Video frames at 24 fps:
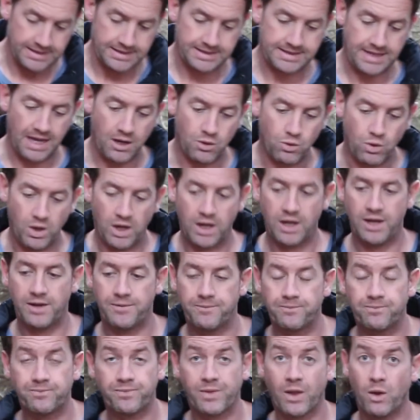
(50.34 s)
So
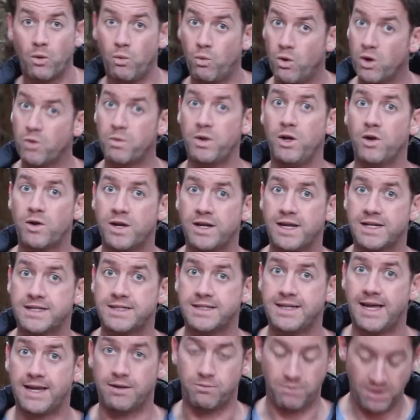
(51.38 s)
what are we looking at
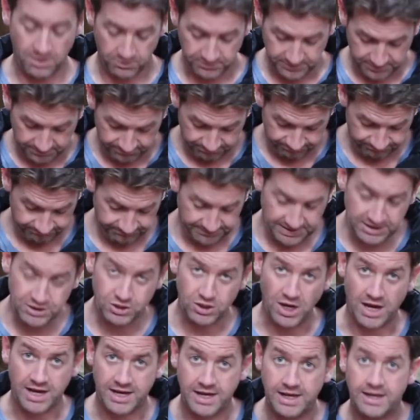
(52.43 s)
today? Well, this
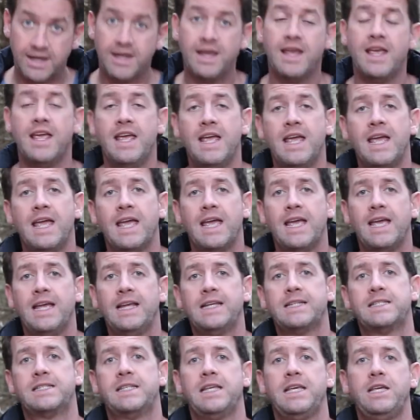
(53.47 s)
jacket
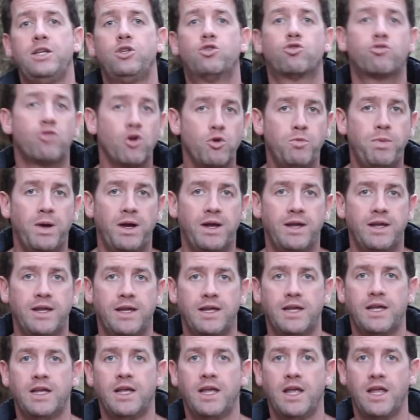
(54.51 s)
is the Trooper,
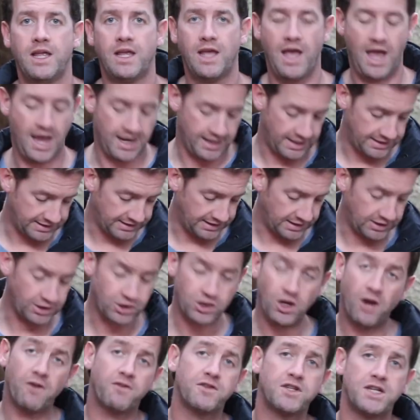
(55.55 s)
and it's a
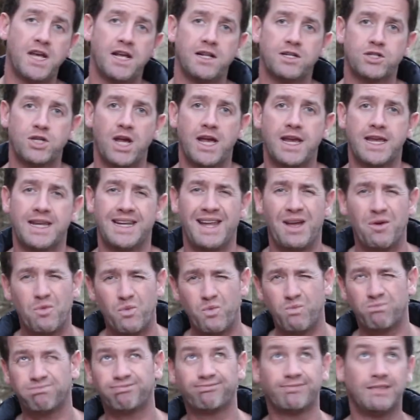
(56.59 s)
soft shell jacket.
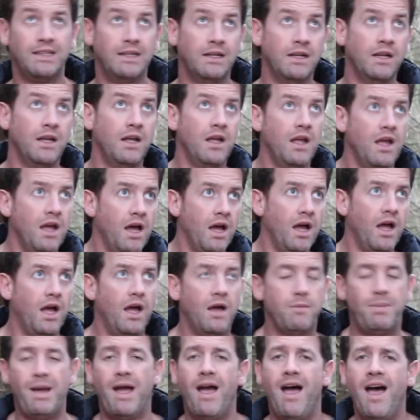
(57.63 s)
Now,
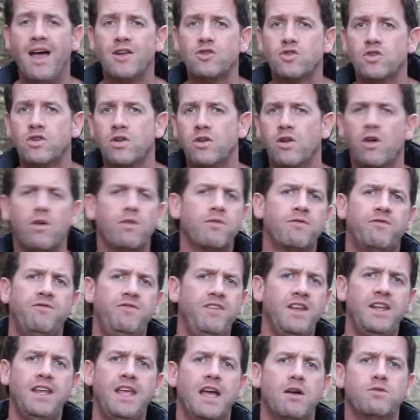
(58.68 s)
about 100 and odd
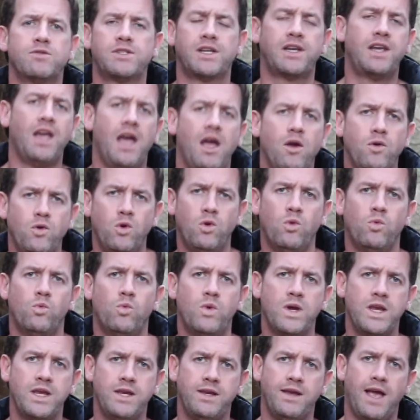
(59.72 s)
videos ago,
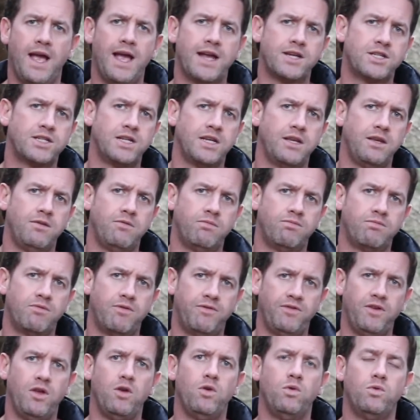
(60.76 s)
we actually
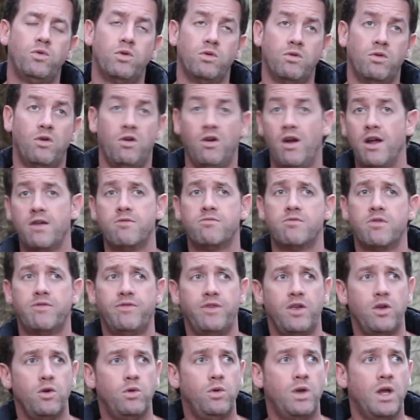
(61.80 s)
reviewed, or I
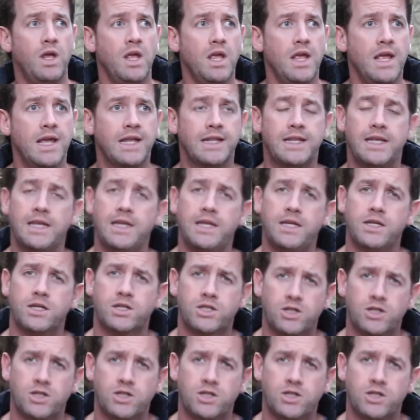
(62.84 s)
reviewed, the